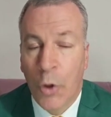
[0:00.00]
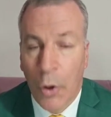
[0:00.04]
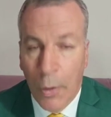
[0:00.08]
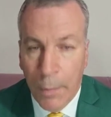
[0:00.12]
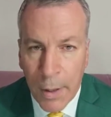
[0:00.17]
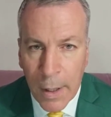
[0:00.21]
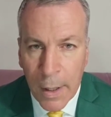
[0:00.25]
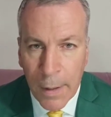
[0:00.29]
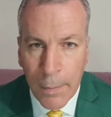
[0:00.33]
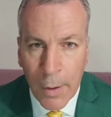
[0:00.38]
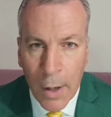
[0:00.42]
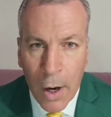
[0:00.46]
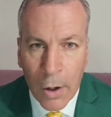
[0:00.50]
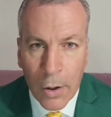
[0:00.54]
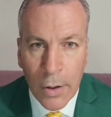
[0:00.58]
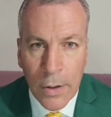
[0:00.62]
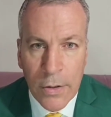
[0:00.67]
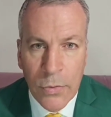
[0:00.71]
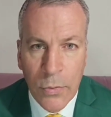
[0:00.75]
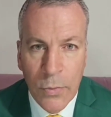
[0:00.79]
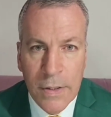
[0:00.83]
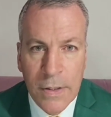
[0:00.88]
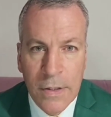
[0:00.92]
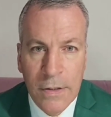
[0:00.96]
puberty
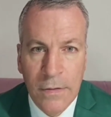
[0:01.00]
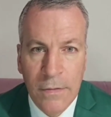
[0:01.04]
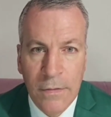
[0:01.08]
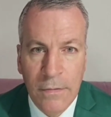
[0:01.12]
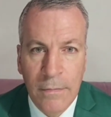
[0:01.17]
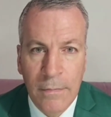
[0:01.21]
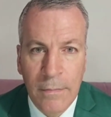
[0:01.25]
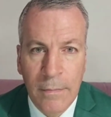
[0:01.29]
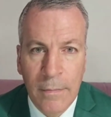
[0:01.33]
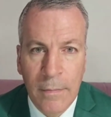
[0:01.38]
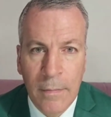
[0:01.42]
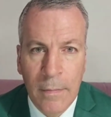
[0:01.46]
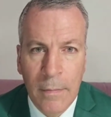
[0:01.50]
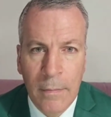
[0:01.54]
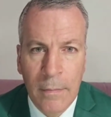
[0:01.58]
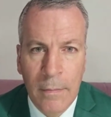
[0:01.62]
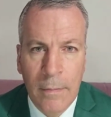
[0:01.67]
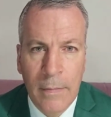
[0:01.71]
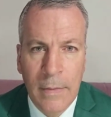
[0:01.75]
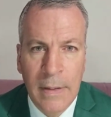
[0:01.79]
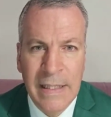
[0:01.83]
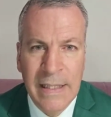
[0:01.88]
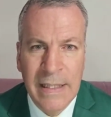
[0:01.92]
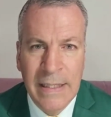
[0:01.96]
blockers, which is
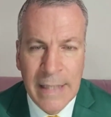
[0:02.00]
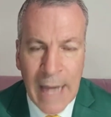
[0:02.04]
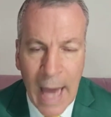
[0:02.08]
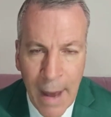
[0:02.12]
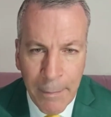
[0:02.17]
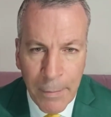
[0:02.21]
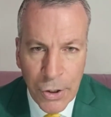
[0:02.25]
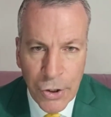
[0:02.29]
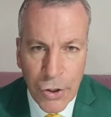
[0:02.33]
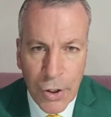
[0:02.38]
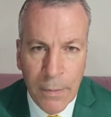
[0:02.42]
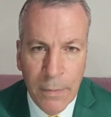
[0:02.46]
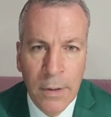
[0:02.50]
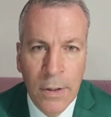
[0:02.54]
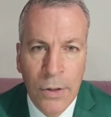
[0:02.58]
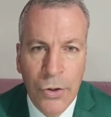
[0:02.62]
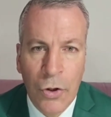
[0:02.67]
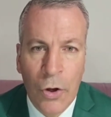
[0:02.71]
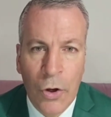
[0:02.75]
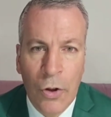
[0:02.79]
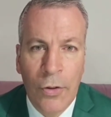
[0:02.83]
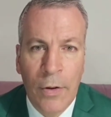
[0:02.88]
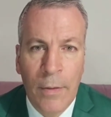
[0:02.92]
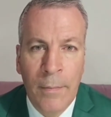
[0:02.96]
damaging
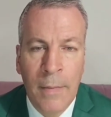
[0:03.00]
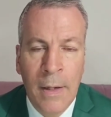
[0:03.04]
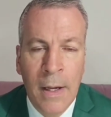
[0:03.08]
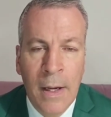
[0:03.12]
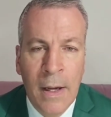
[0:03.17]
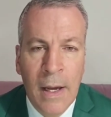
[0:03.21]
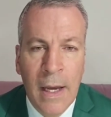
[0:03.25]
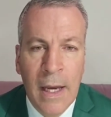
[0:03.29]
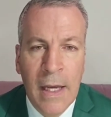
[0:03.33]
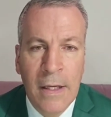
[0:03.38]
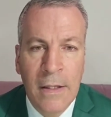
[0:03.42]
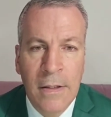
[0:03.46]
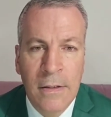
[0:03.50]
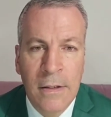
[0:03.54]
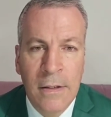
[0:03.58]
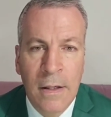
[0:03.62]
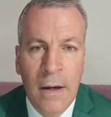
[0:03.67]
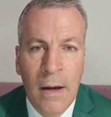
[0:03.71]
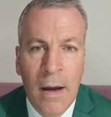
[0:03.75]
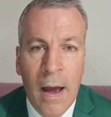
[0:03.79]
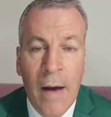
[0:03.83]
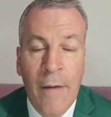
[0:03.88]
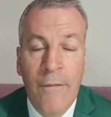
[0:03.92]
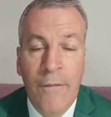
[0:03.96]
to them, is
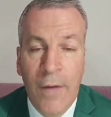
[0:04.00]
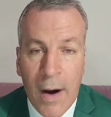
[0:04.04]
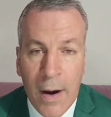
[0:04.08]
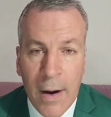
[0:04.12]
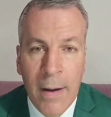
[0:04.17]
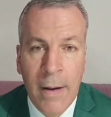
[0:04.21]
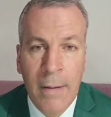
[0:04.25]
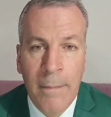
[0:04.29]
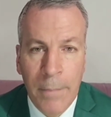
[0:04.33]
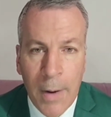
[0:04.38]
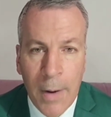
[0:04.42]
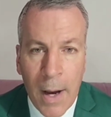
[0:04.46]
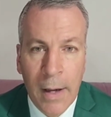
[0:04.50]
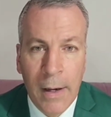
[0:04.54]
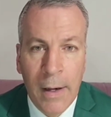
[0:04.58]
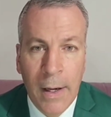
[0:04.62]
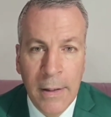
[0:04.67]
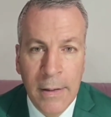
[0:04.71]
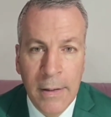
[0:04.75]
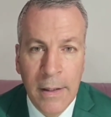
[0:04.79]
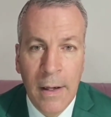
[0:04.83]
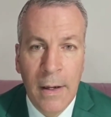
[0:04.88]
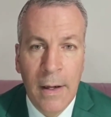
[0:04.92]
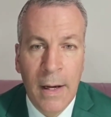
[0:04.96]
a very bad
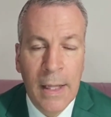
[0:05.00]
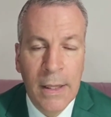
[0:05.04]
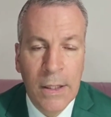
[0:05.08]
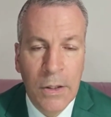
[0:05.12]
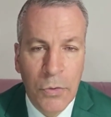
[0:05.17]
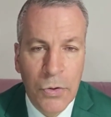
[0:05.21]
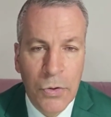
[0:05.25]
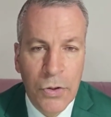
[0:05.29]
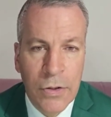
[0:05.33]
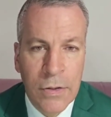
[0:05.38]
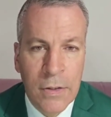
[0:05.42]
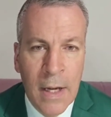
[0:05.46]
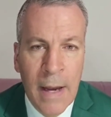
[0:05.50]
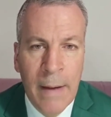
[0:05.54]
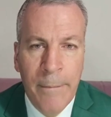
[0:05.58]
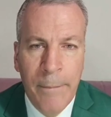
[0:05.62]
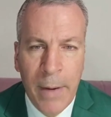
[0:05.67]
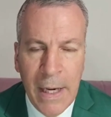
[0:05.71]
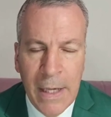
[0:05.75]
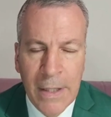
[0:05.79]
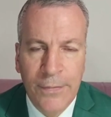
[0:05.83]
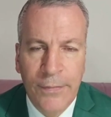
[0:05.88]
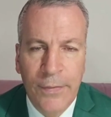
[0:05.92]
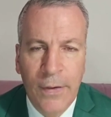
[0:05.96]
idea. And they were just
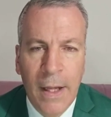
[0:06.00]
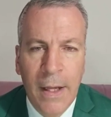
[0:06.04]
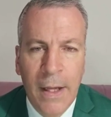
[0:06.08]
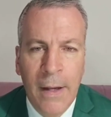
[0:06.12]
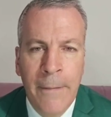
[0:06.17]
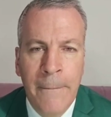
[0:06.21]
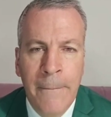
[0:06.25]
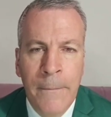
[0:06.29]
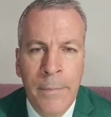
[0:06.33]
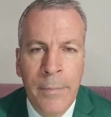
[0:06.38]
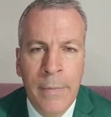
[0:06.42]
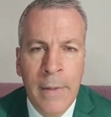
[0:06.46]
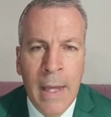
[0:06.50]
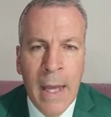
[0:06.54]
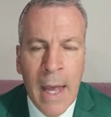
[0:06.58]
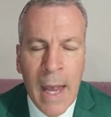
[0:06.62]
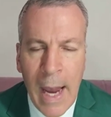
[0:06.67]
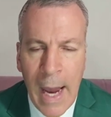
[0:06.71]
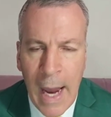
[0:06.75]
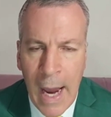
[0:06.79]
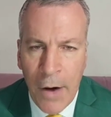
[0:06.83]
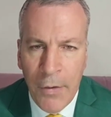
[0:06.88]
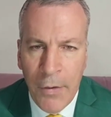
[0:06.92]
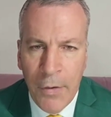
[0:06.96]
peacefully
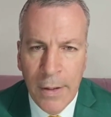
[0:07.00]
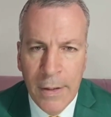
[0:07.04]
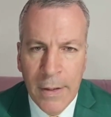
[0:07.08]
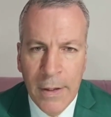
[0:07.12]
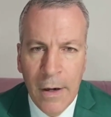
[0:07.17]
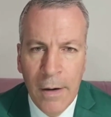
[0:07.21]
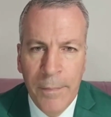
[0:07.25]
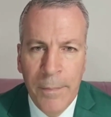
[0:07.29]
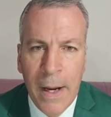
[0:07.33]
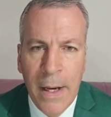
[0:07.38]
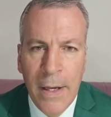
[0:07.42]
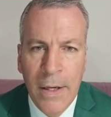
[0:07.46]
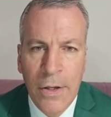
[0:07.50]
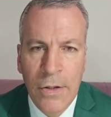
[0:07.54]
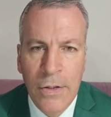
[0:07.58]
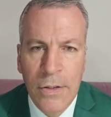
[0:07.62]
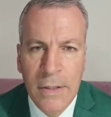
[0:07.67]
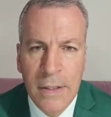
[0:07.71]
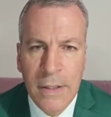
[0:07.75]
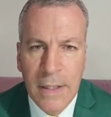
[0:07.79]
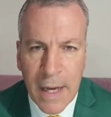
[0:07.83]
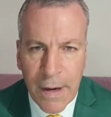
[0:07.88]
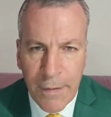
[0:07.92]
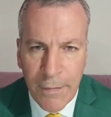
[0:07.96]
airing their
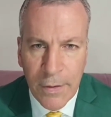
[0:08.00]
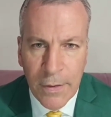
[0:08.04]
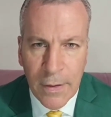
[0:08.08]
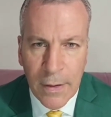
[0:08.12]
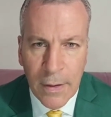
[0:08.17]
opinions,